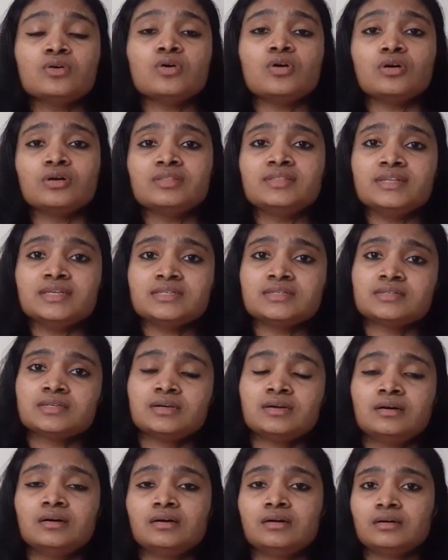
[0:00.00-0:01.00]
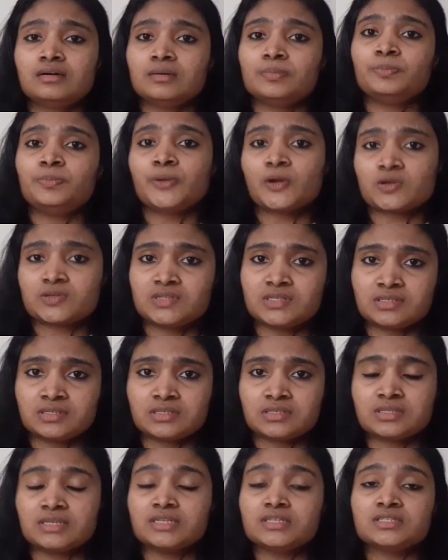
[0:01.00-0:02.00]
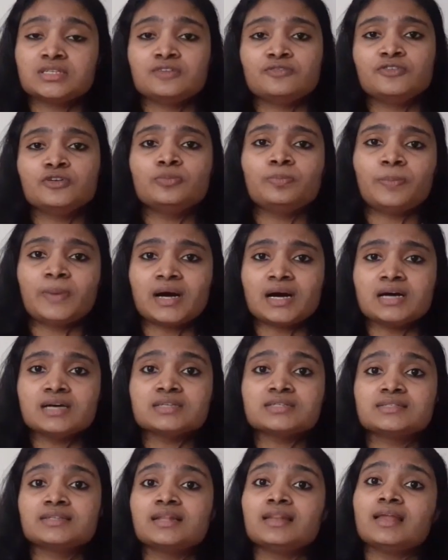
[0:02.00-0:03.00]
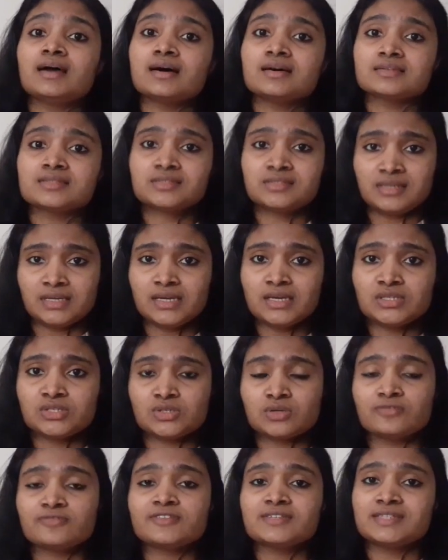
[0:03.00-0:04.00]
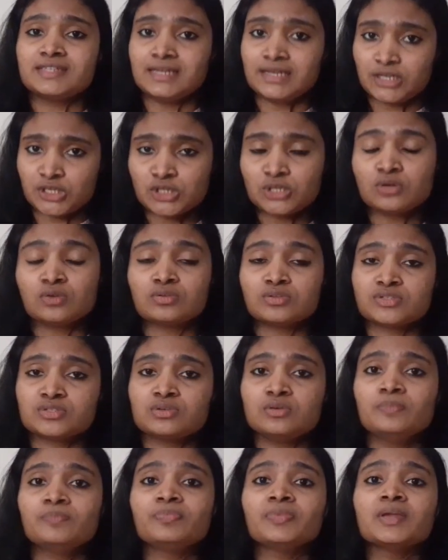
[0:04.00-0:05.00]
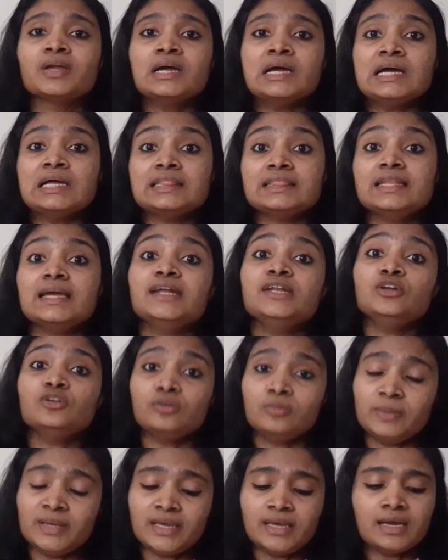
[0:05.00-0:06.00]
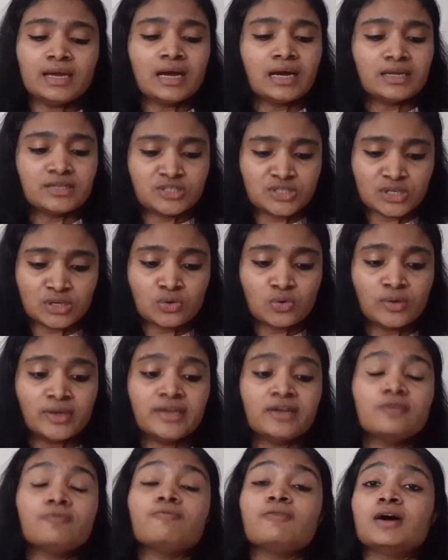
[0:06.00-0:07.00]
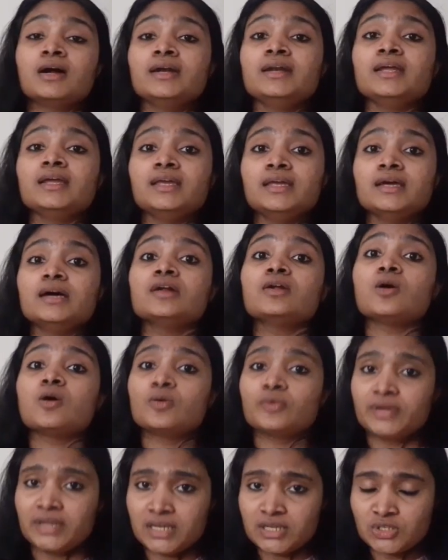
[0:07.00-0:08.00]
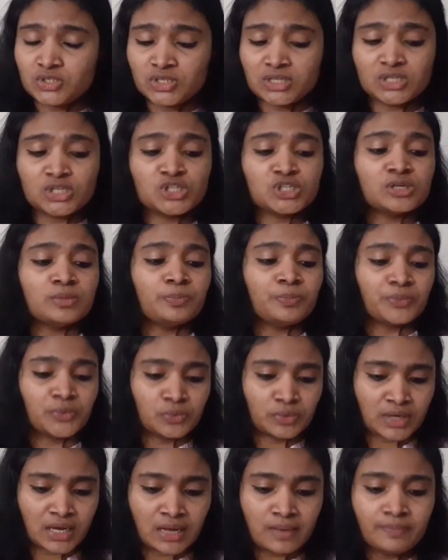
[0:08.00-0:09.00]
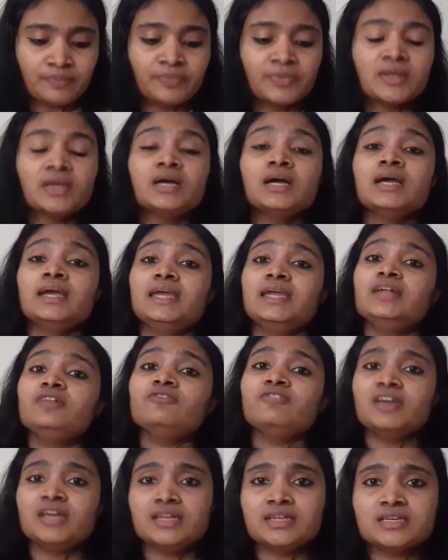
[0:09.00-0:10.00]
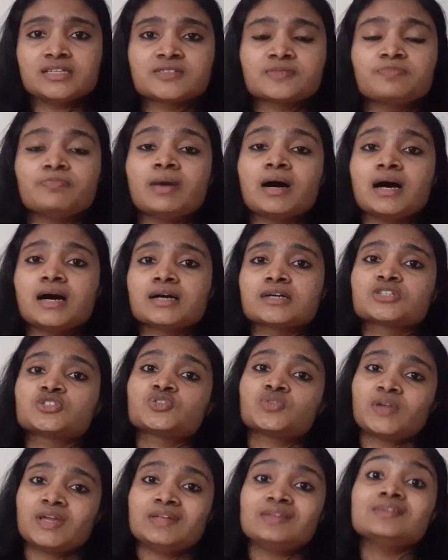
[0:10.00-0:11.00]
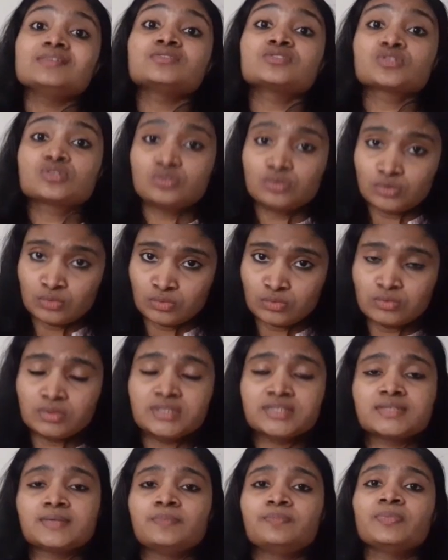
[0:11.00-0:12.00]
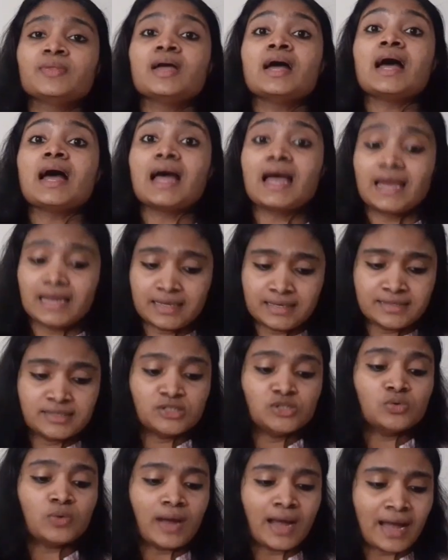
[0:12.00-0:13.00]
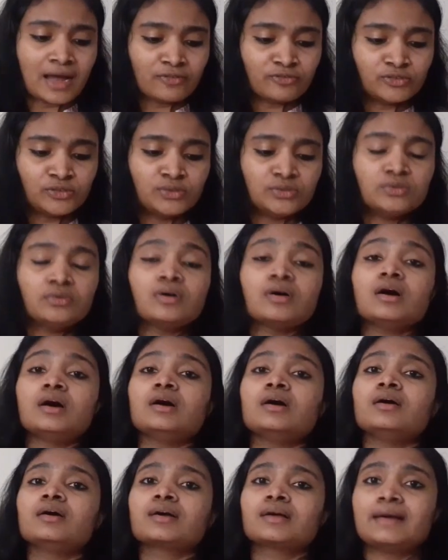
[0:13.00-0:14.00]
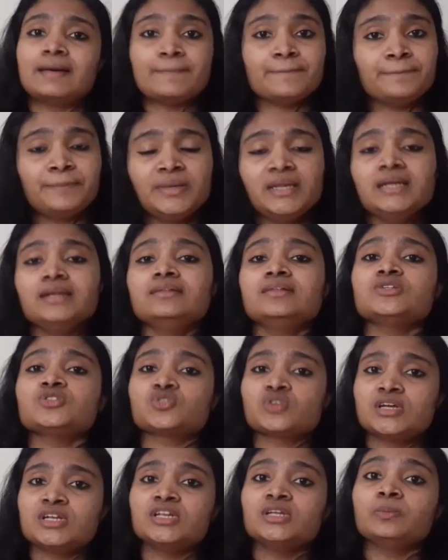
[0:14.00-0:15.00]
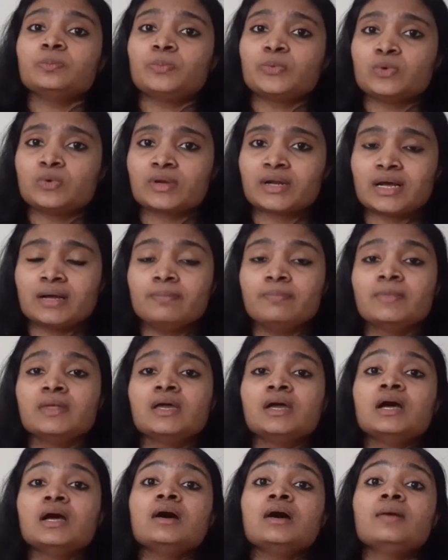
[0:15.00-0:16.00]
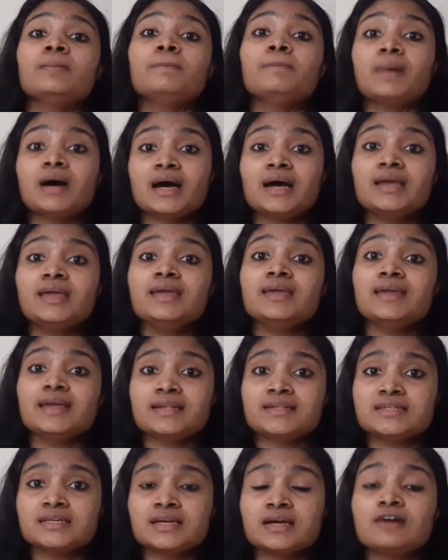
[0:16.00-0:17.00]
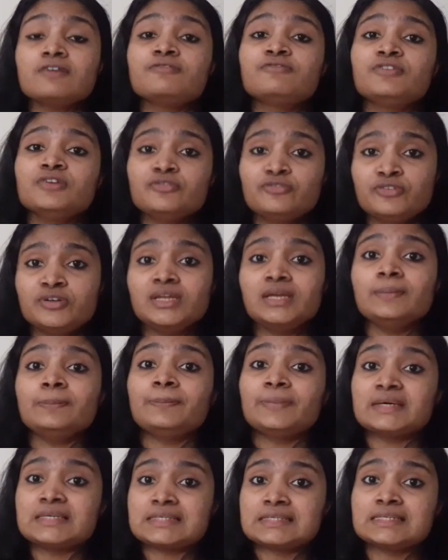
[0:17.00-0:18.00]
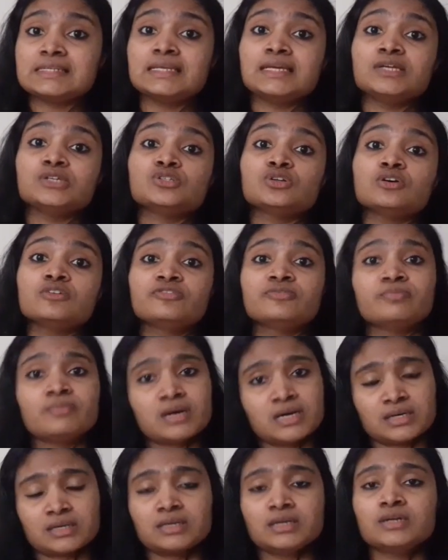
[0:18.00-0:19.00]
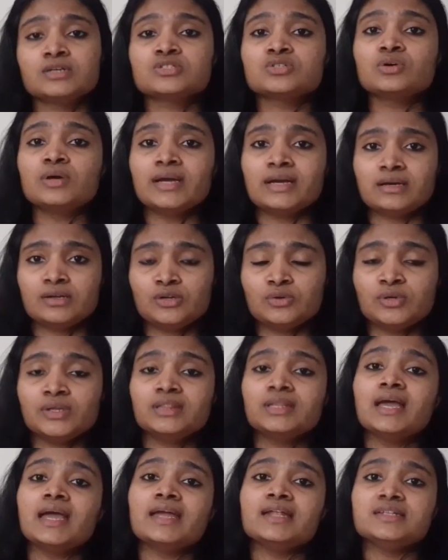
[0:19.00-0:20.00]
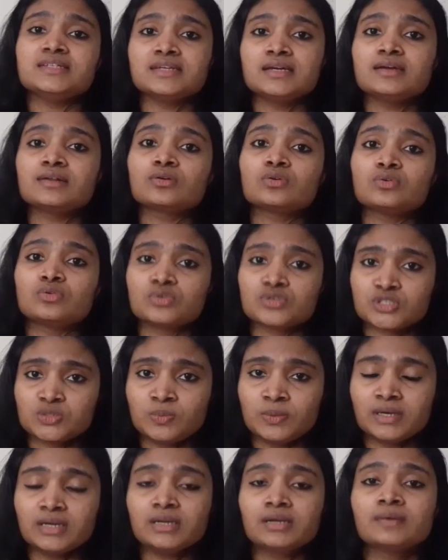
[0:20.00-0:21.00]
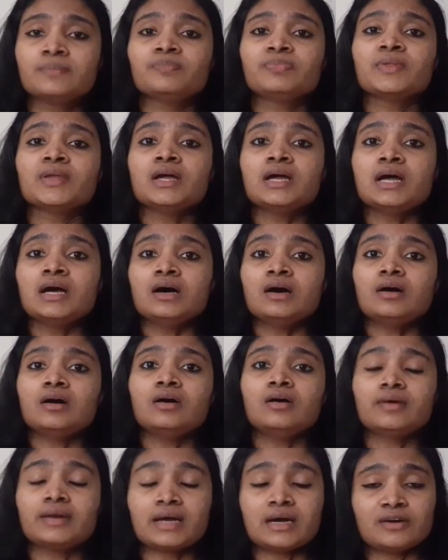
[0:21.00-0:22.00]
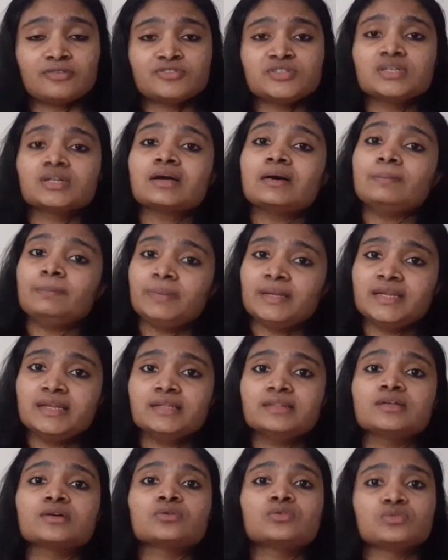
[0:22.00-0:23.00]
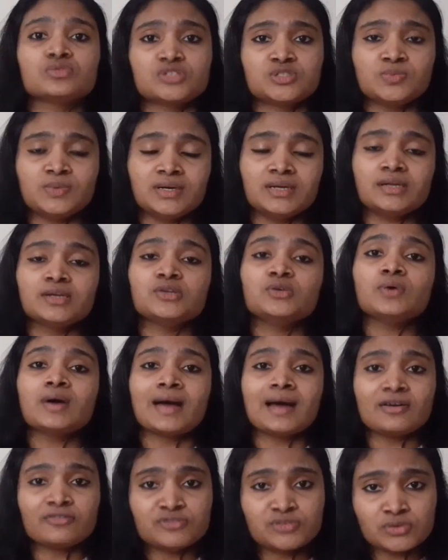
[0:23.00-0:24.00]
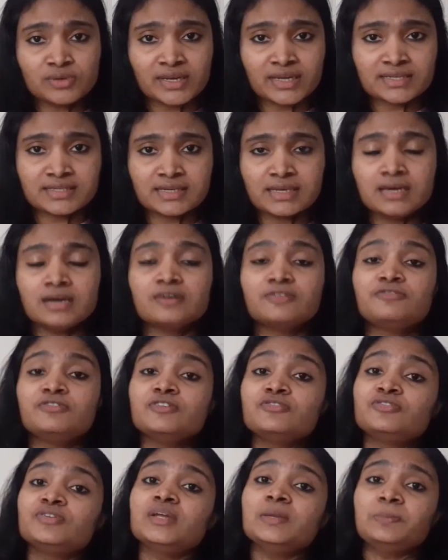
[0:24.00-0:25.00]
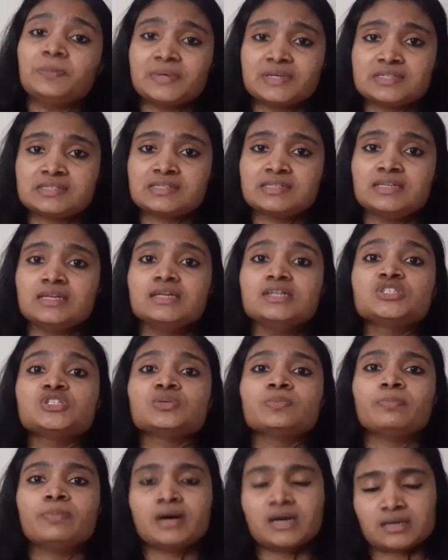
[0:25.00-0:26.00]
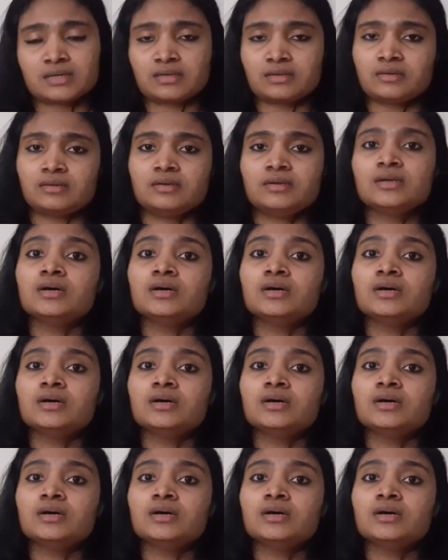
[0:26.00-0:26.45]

all these uh, processes, that is if you pass the last stage of selection also, then you will be undergoing a one year orientation program in various bar training schools and you have to uh, complete the training program by getting a 50 percentage of mark. So during the entire coursework, or after completing the coursework, you have to get a 50 percentage mark.